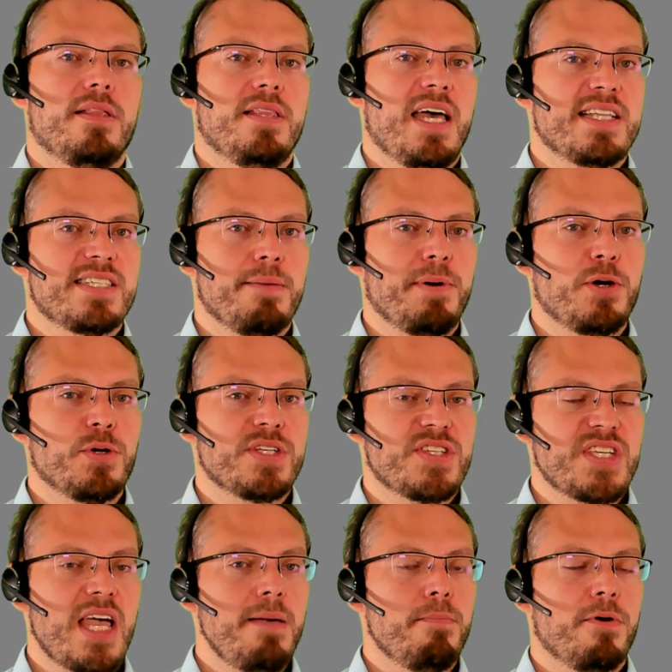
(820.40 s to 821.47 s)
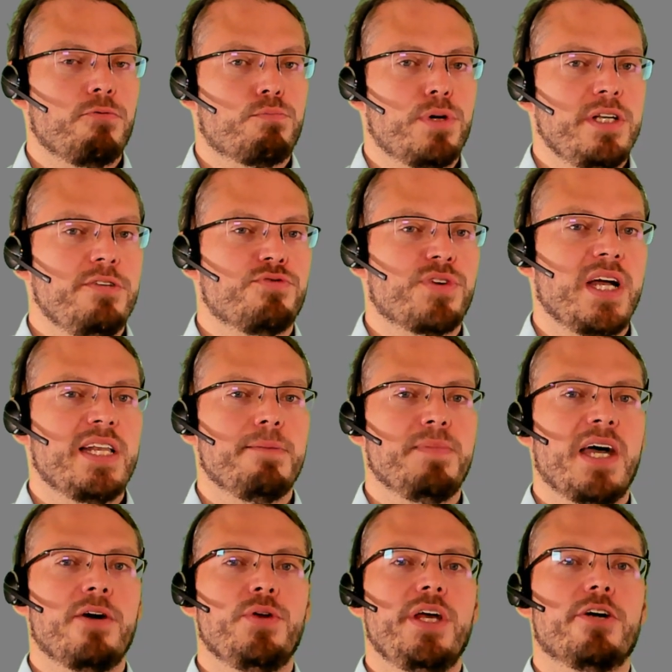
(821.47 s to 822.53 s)
that's about the same. Please write them
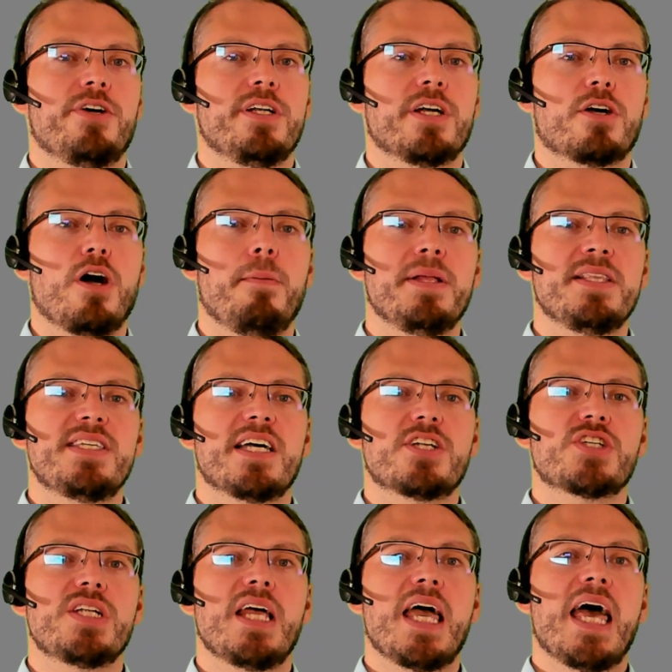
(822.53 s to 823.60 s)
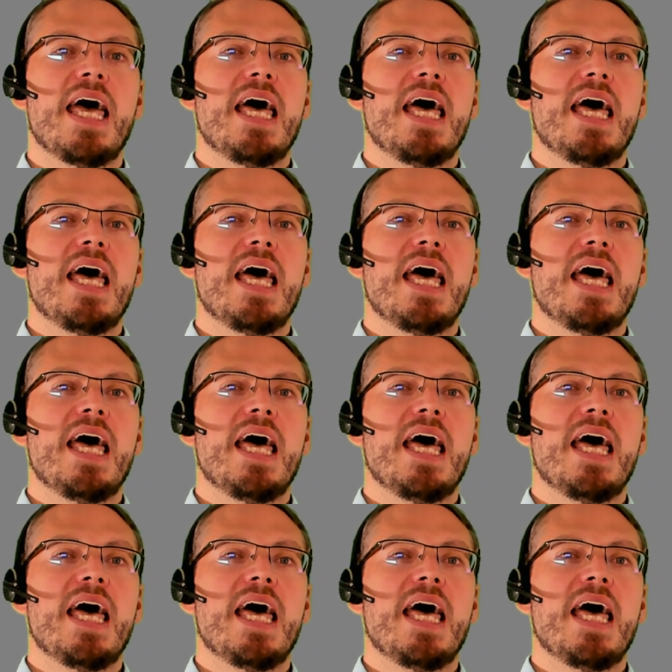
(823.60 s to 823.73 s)
down here in the comment section.